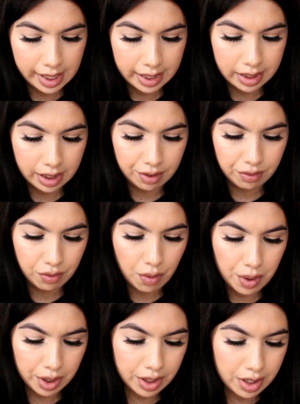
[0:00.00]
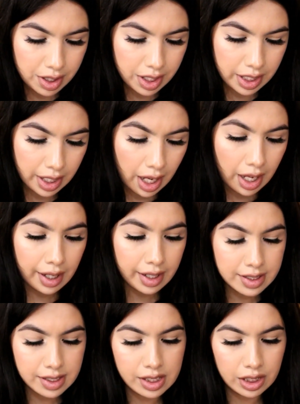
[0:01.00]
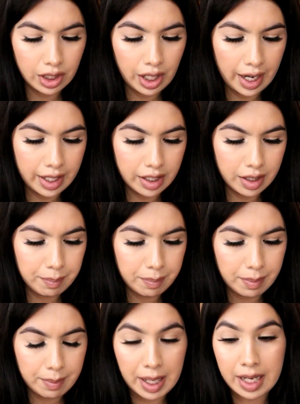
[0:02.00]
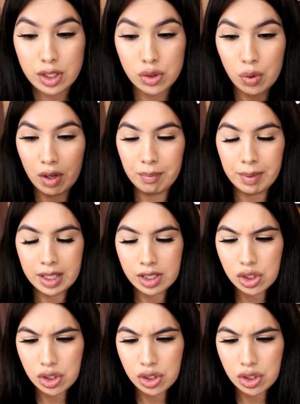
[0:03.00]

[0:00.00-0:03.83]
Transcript: and then for the concealer, I ended up paying $12.